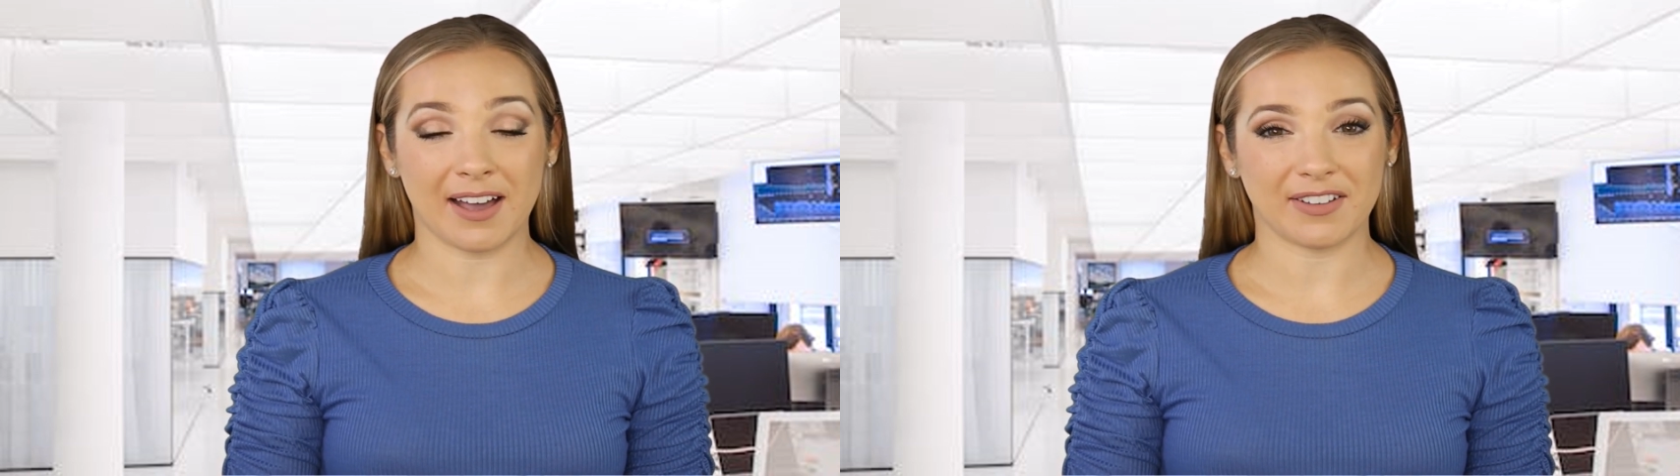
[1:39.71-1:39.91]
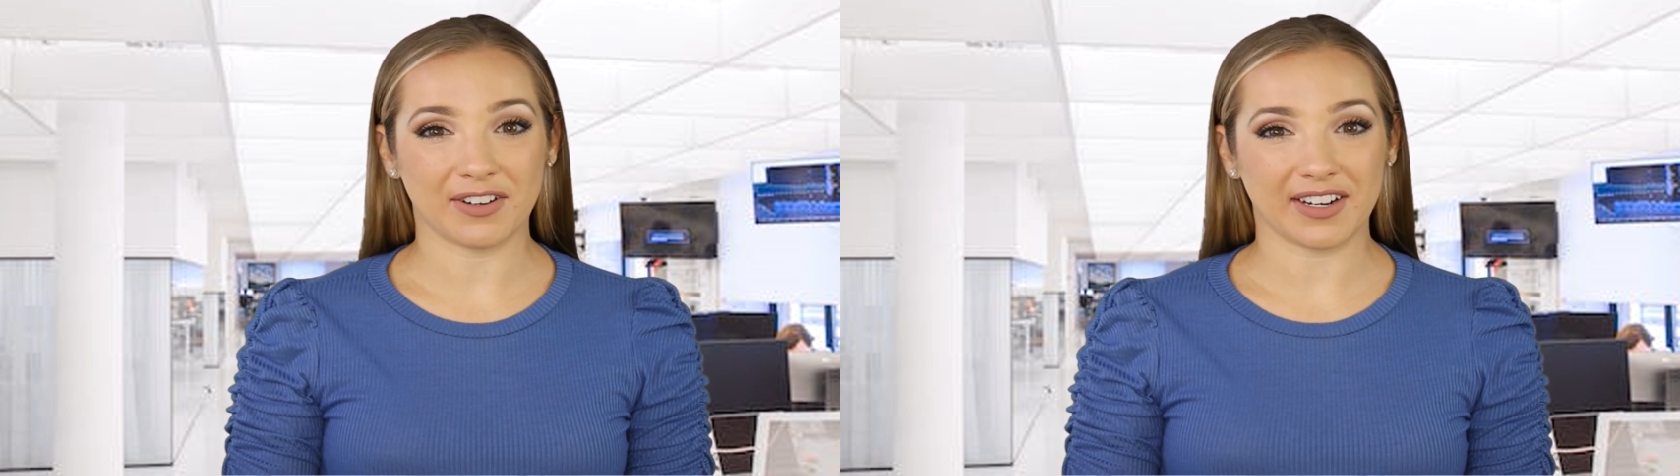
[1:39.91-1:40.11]

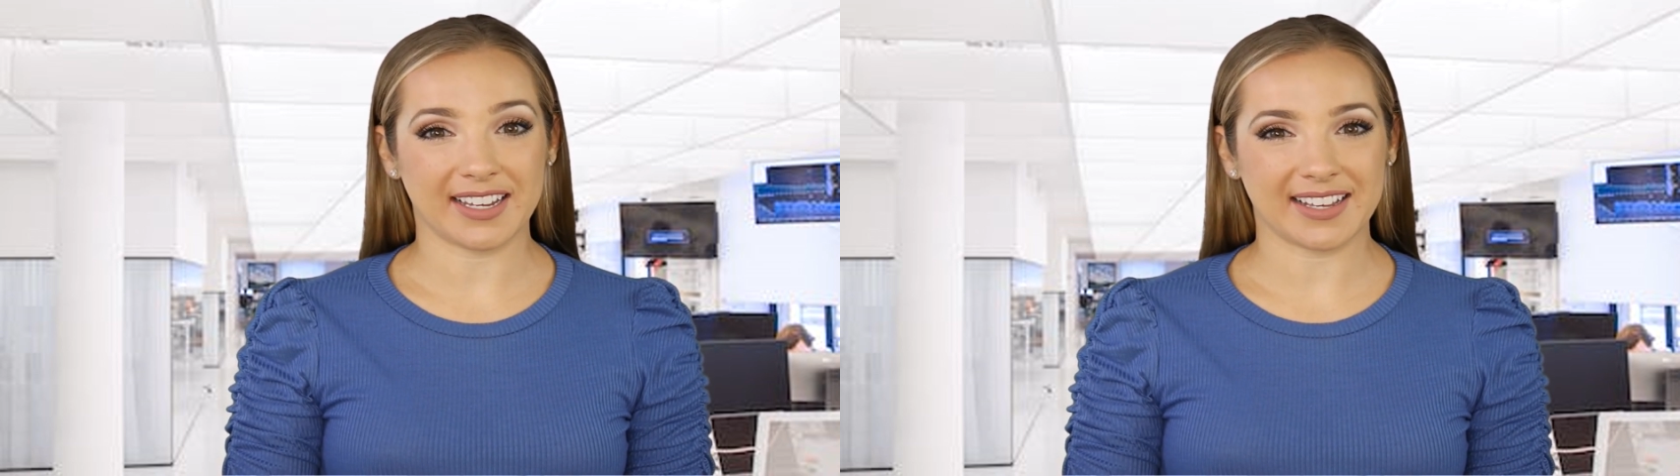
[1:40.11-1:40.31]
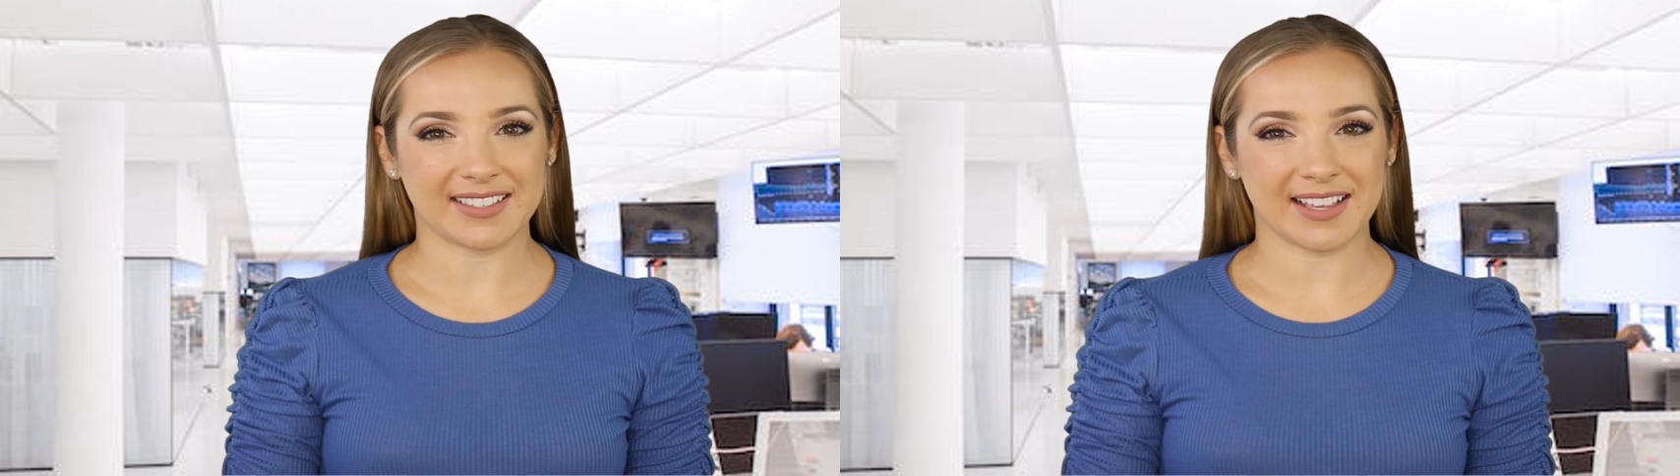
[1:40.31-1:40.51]
other
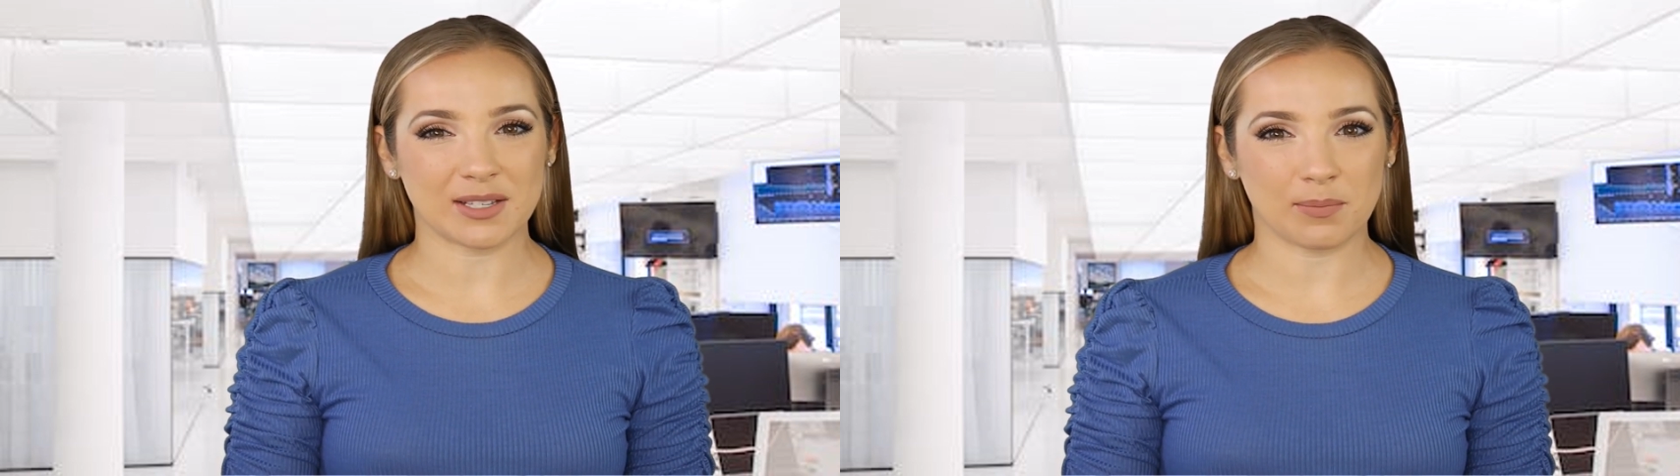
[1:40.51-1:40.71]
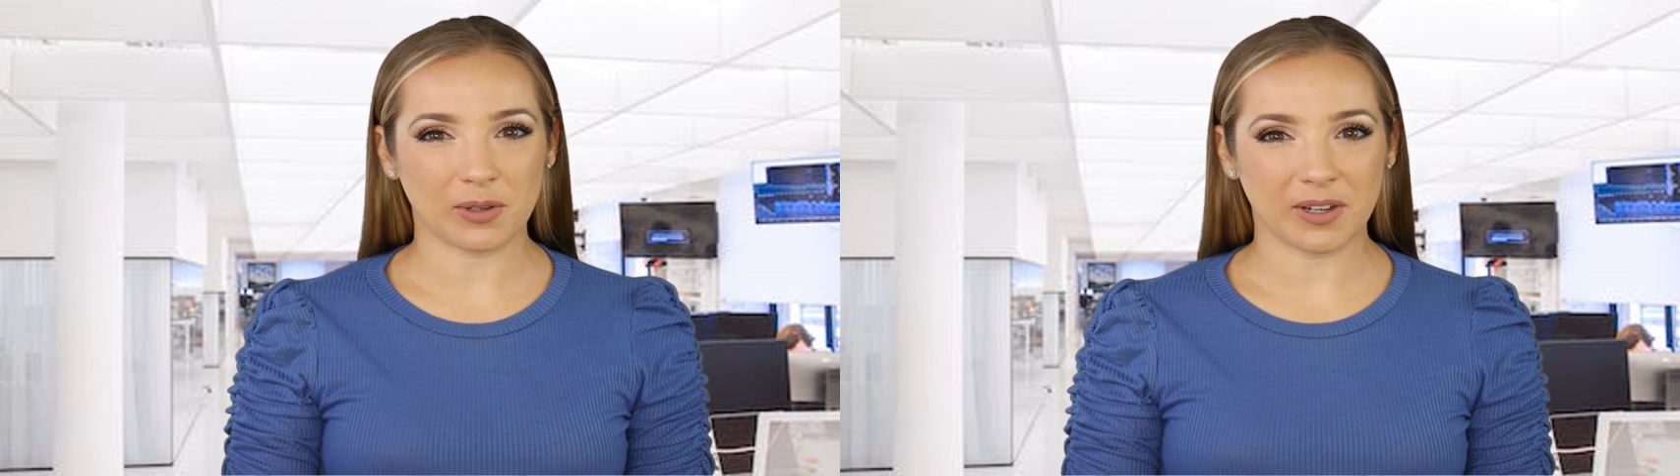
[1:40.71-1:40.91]

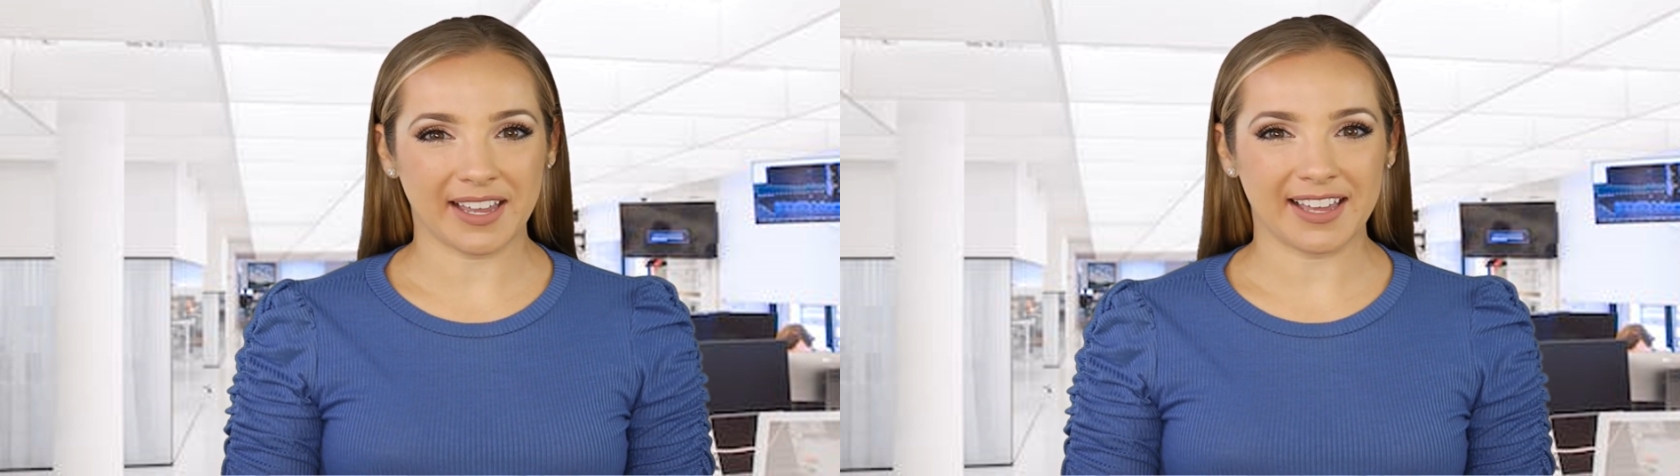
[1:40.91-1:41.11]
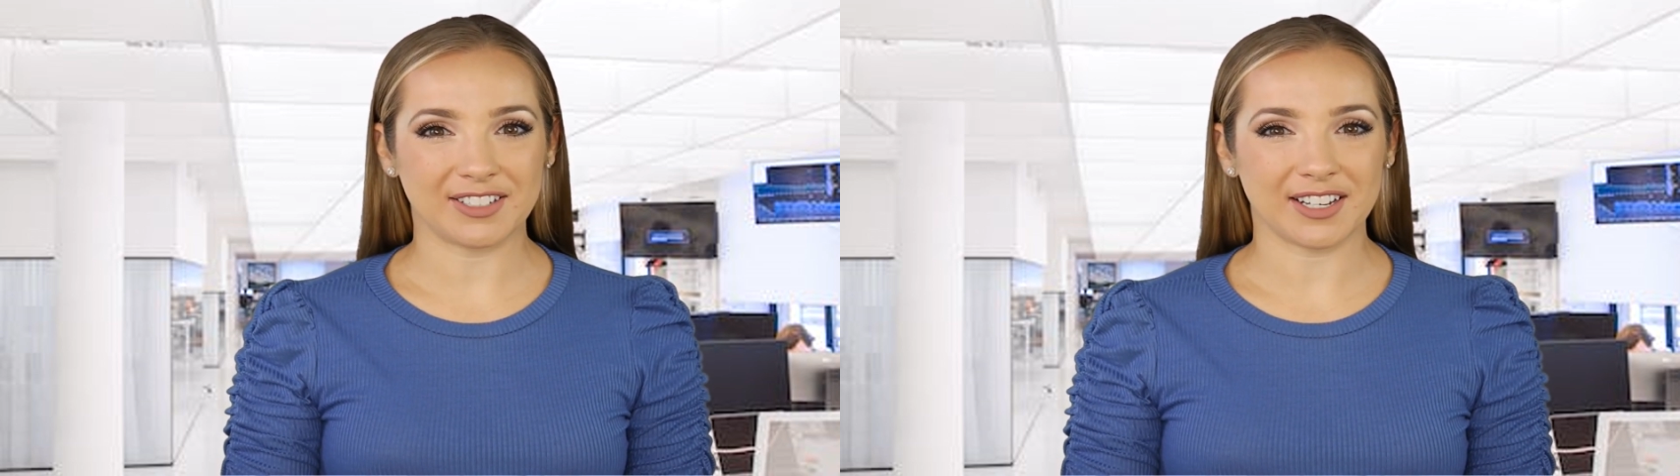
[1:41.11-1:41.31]
inaccessible
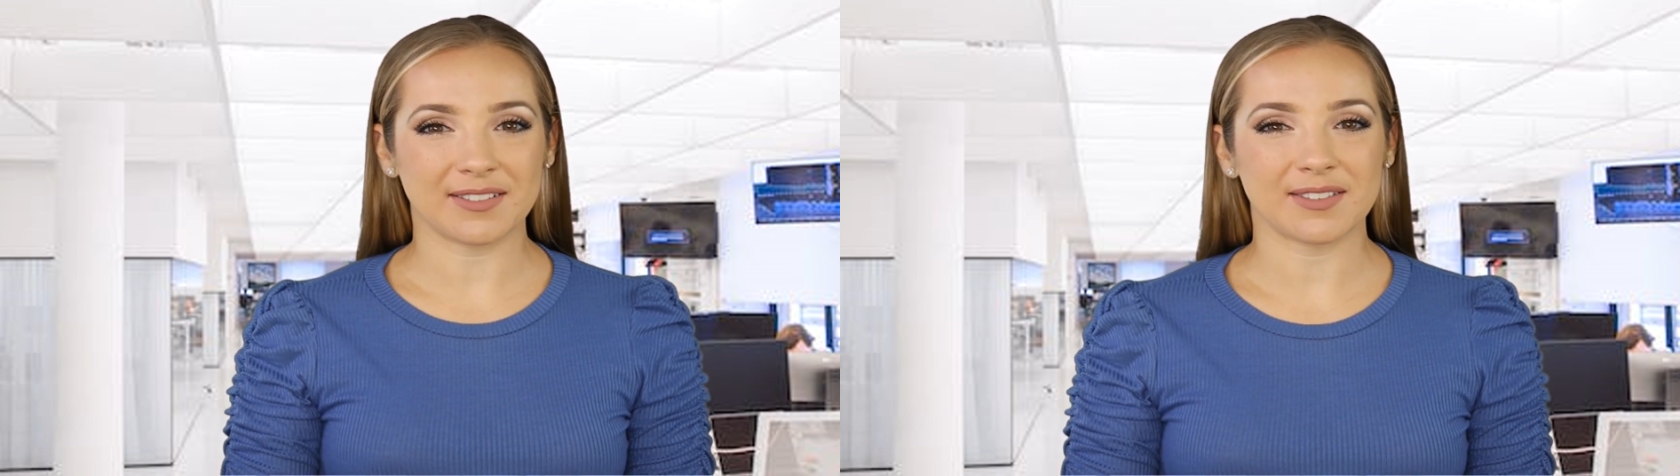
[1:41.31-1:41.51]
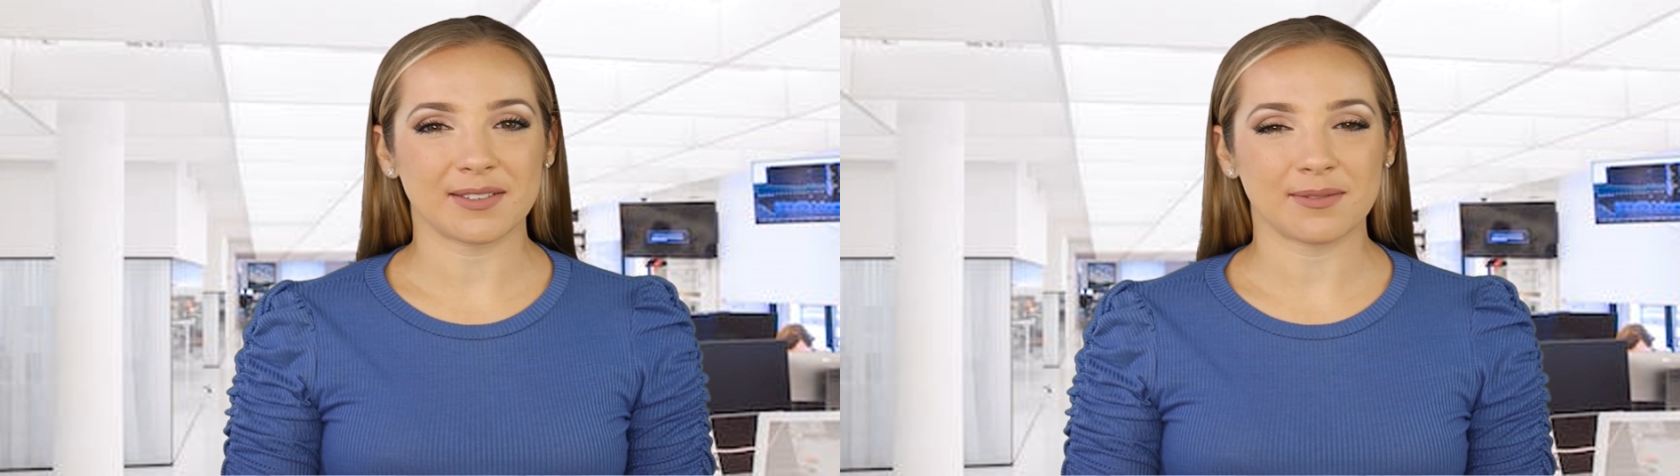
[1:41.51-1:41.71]

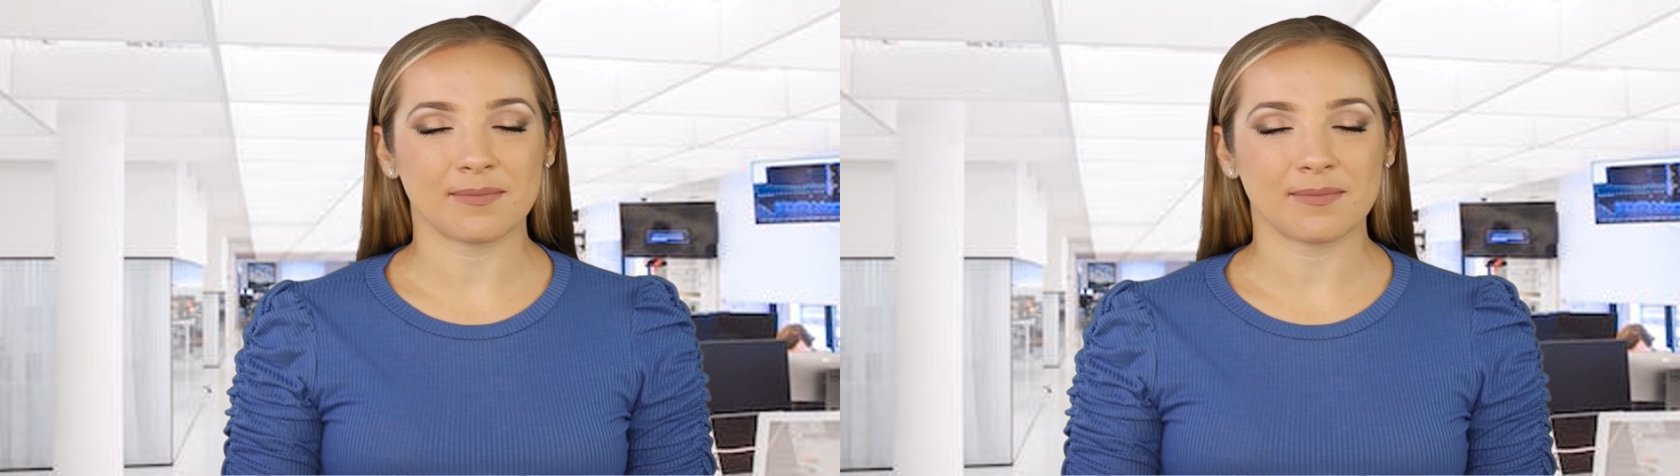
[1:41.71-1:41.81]
locations.